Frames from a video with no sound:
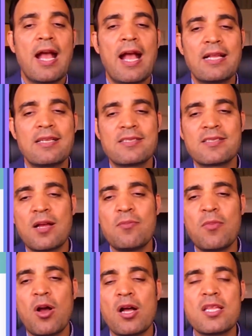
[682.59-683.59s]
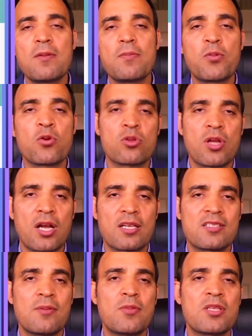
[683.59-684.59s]
and some other products,
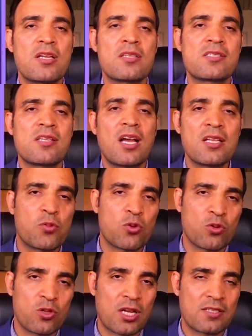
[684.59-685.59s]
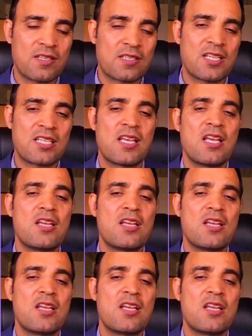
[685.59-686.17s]
some other side products such as